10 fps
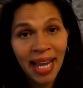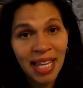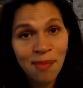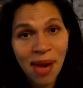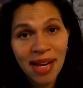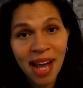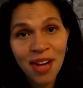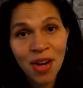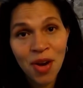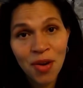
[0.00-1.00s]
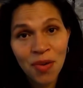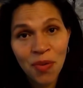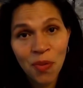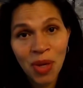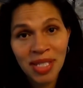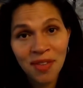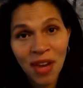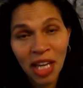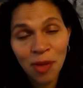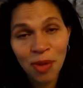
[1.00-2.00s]
and they might not know what's
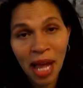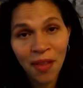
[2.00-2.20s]
available